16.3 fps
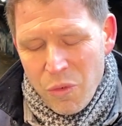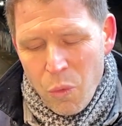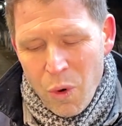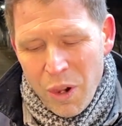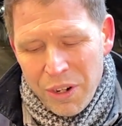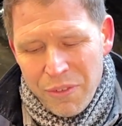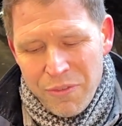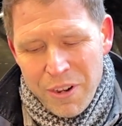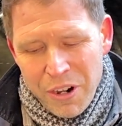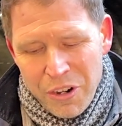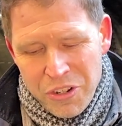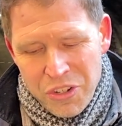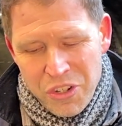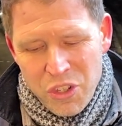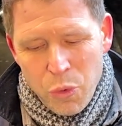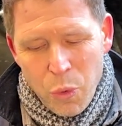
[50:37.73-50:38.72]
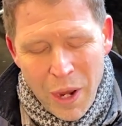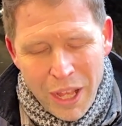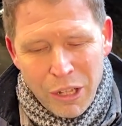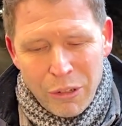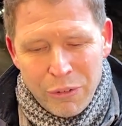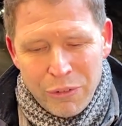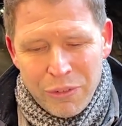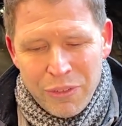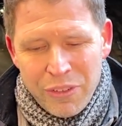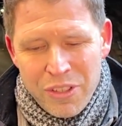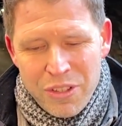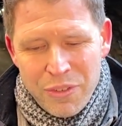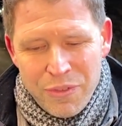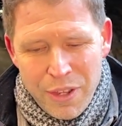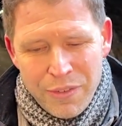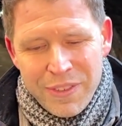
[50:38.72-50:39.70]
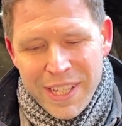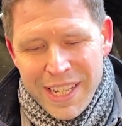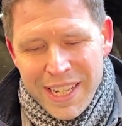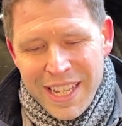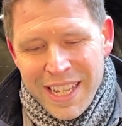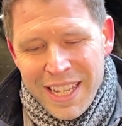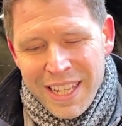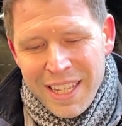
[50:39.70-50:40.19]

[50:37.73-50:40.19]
1, verse 12 to 15.